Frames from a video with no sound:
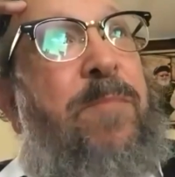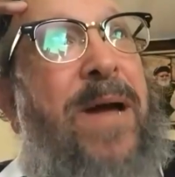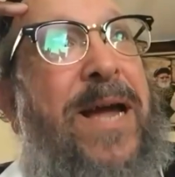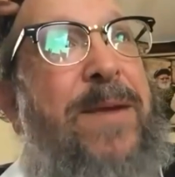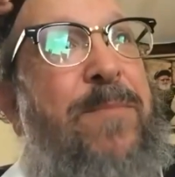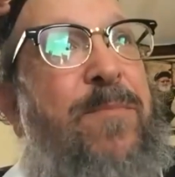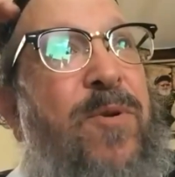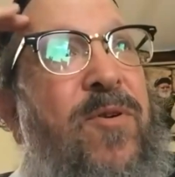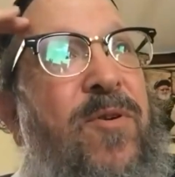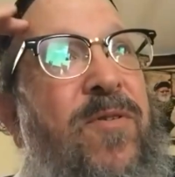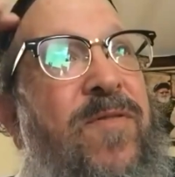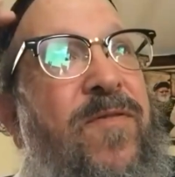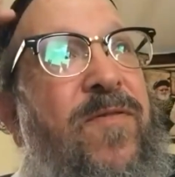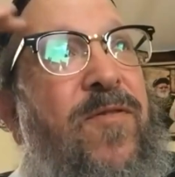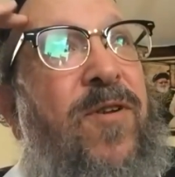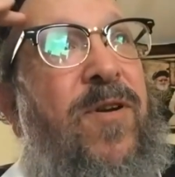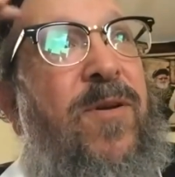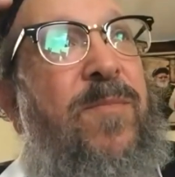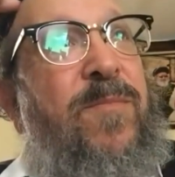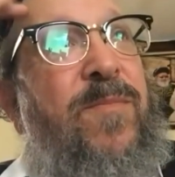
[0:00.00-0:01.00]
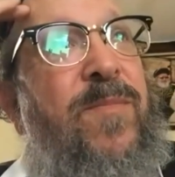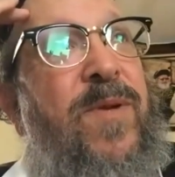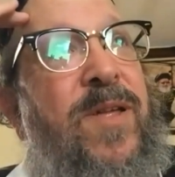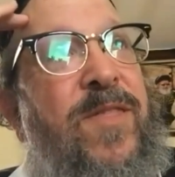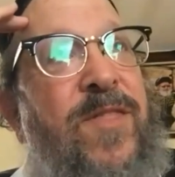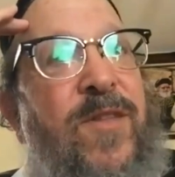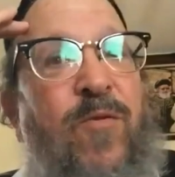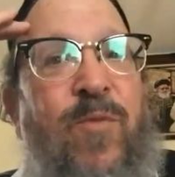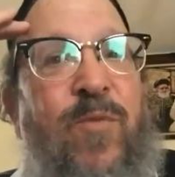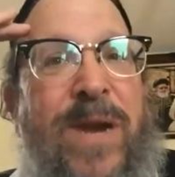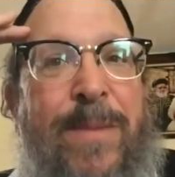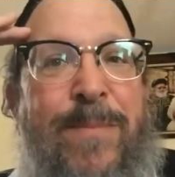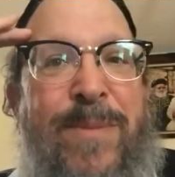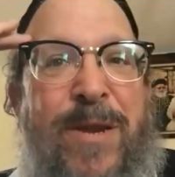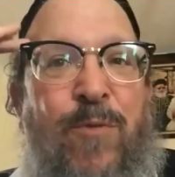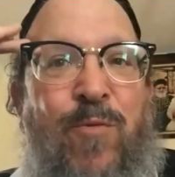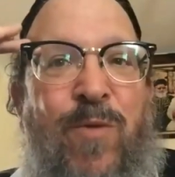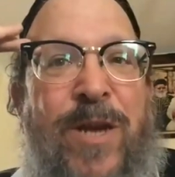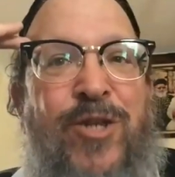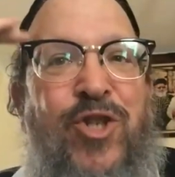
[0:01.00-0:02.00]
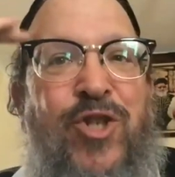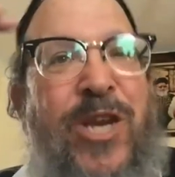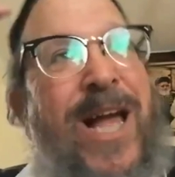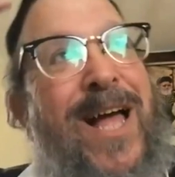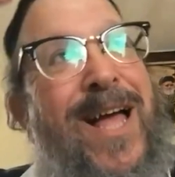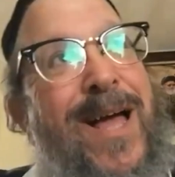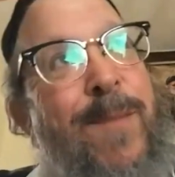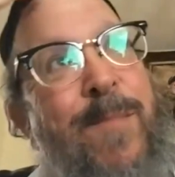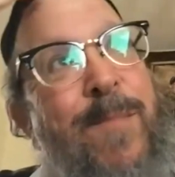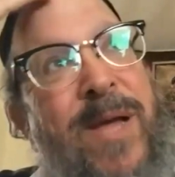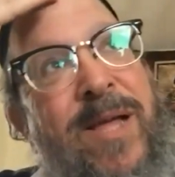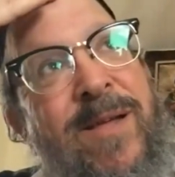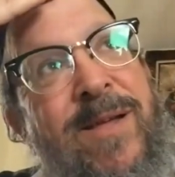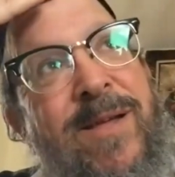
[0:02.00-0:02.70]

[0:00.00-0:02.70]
maamar from the Rebbe Rashab